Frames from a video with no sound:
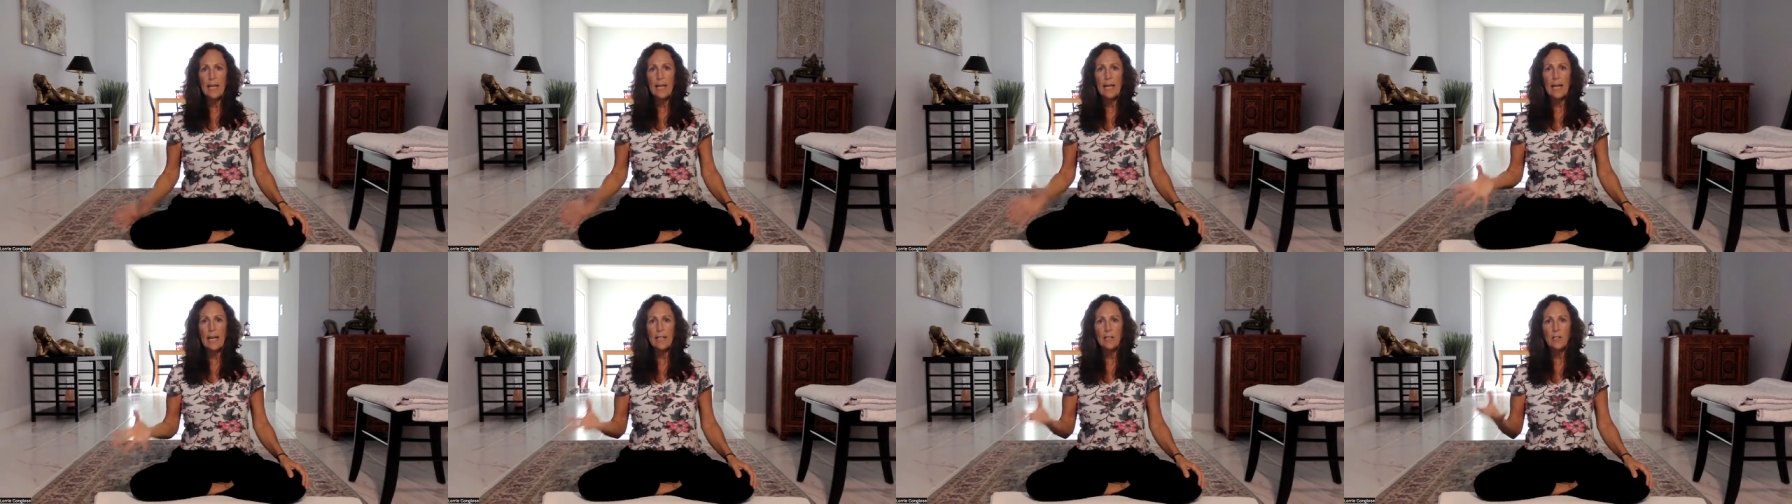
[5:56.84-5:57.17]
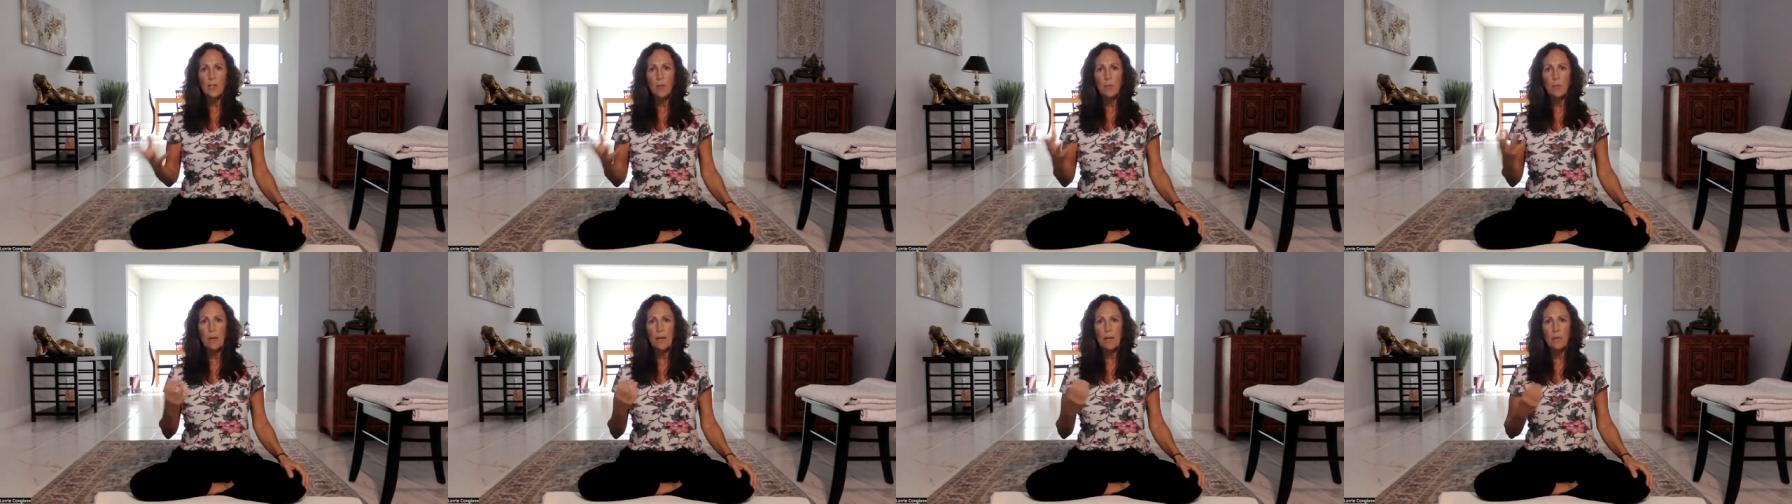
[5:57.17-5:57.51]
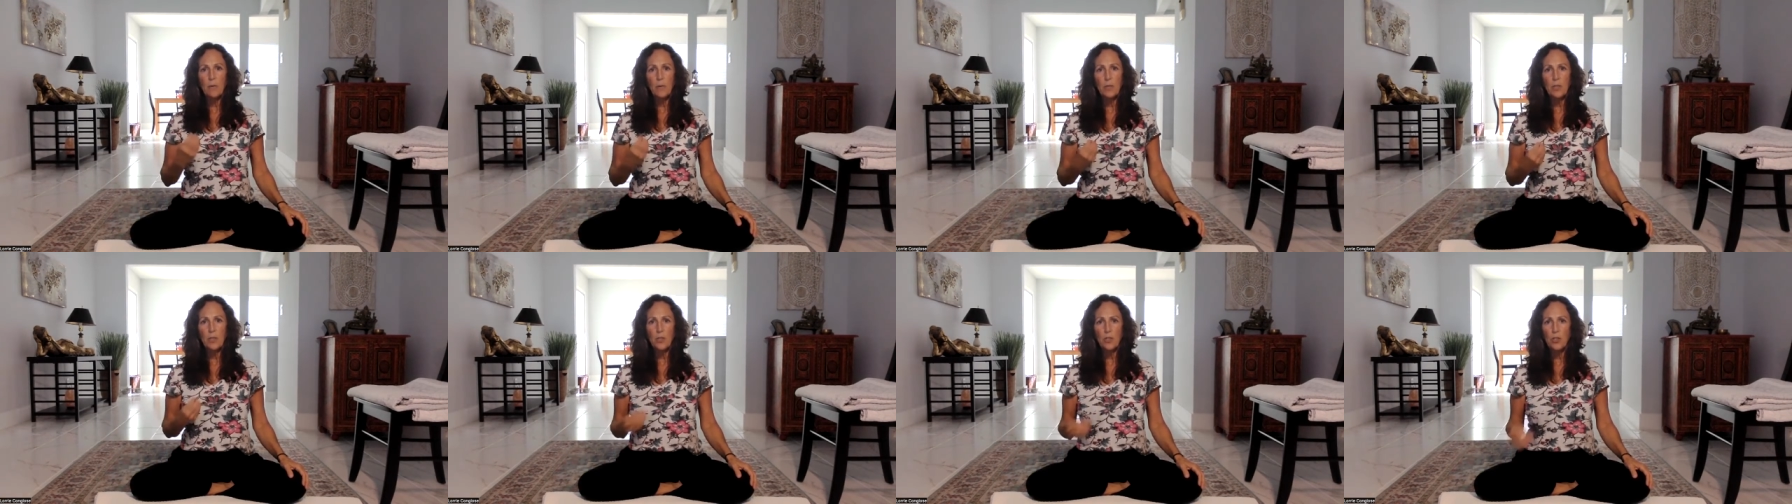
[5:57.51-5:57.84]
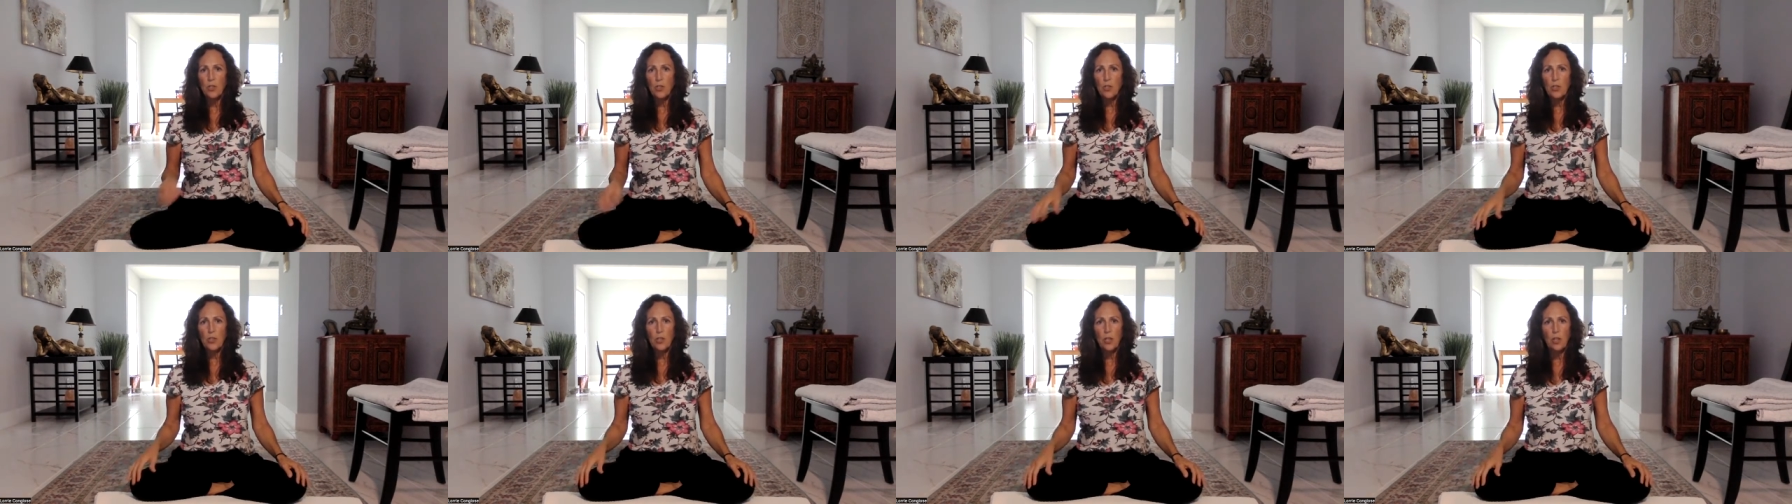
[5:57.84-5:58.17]
And you might want to
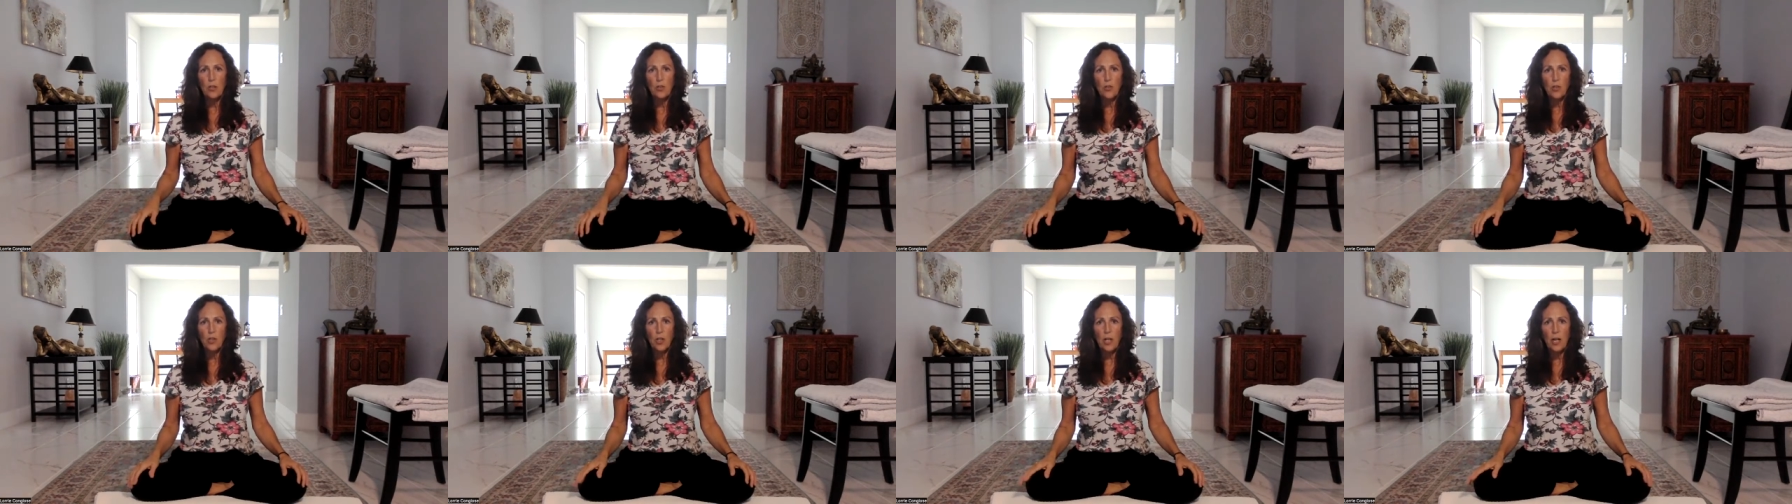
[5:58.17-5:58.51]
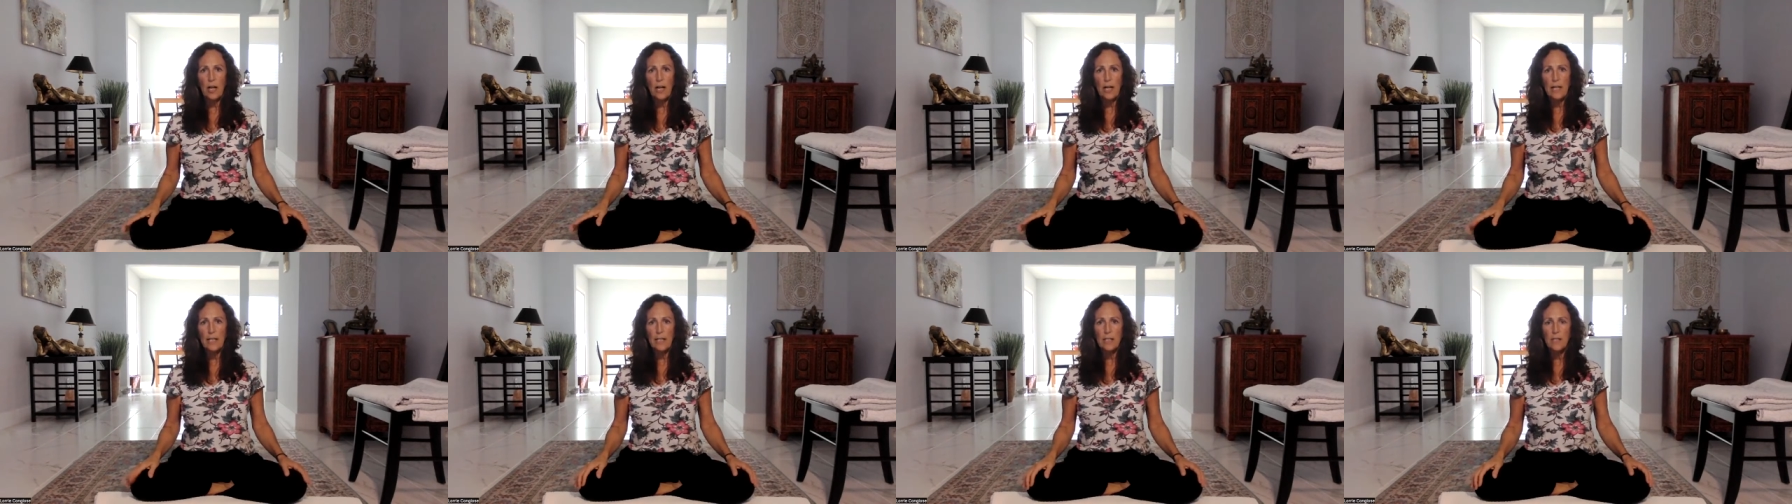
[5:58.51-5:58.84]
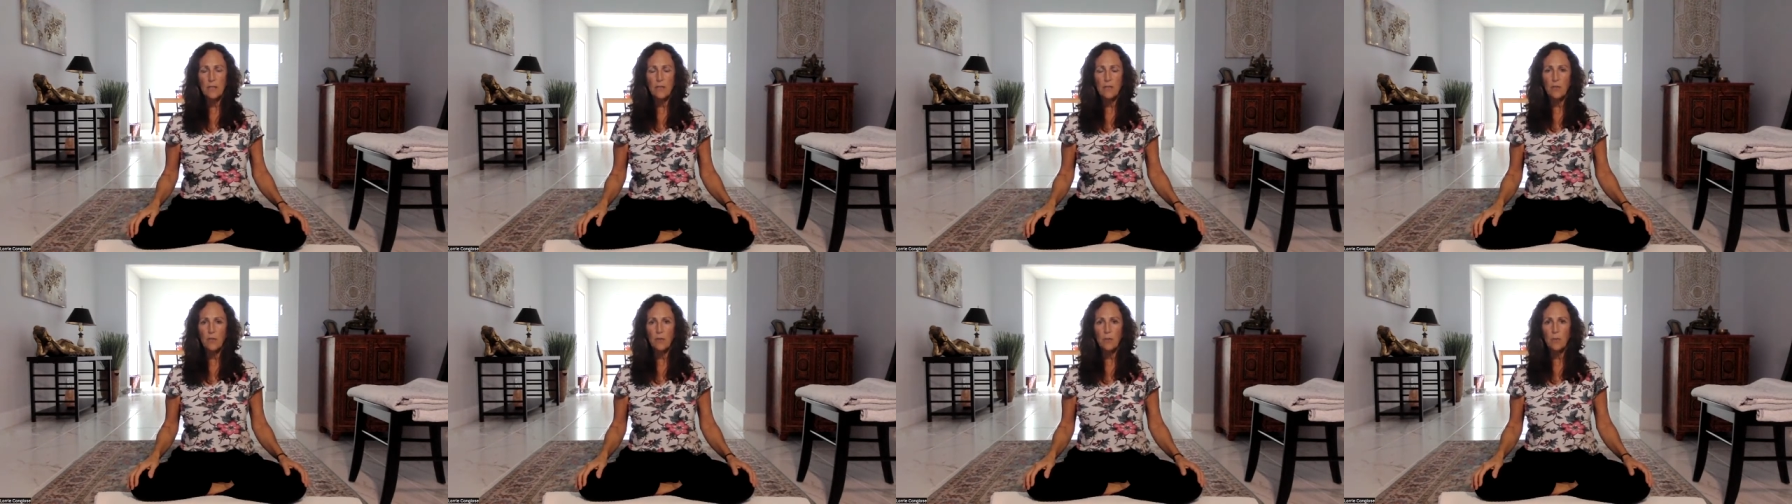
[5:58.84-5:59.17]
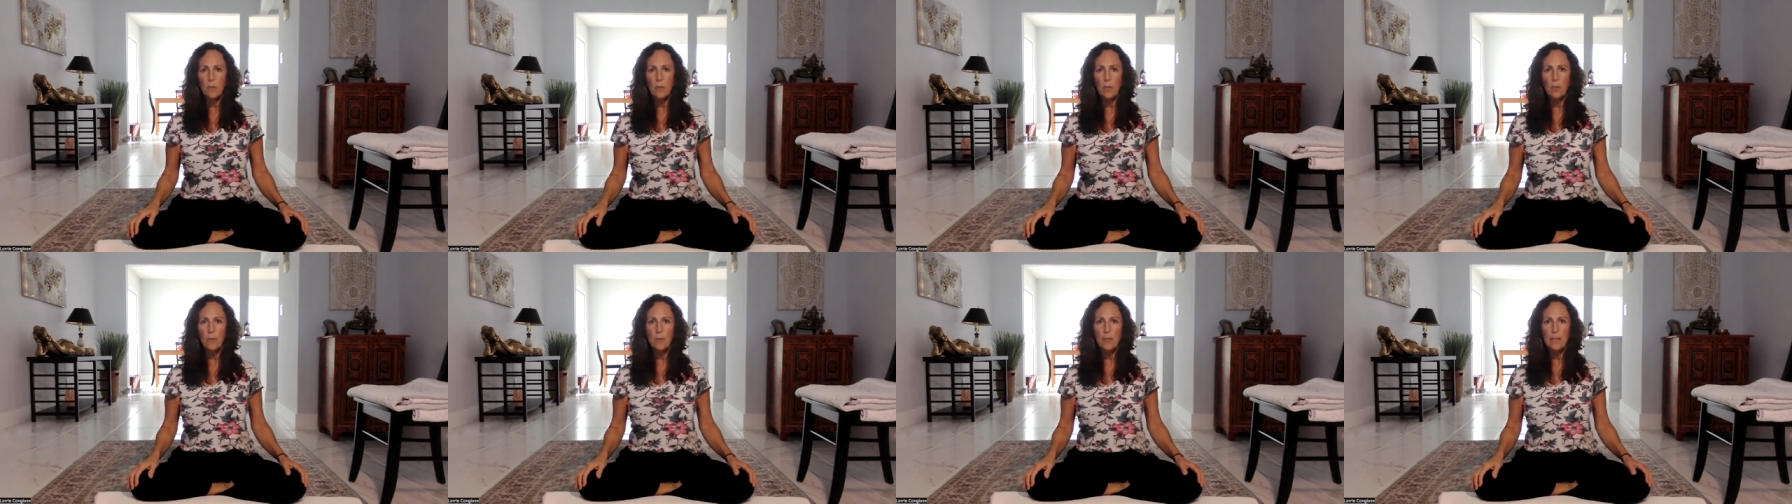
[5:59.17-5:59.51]
just close your eyes for a
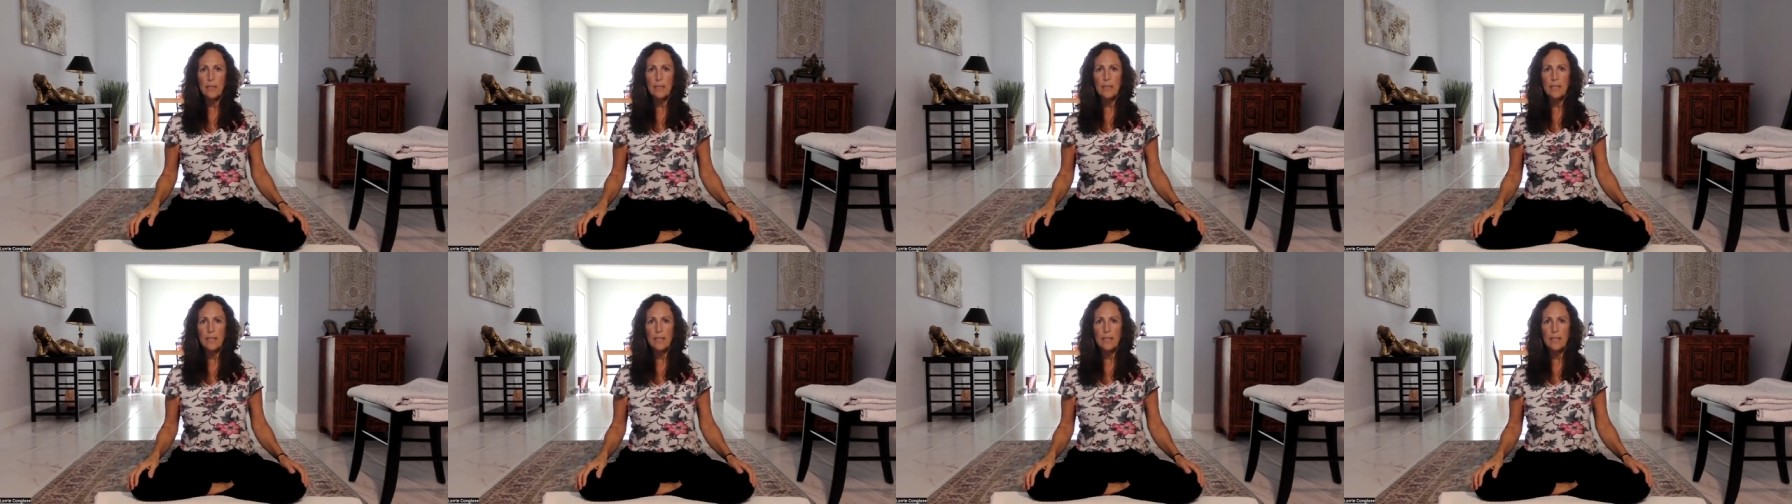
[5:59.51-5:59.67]
moment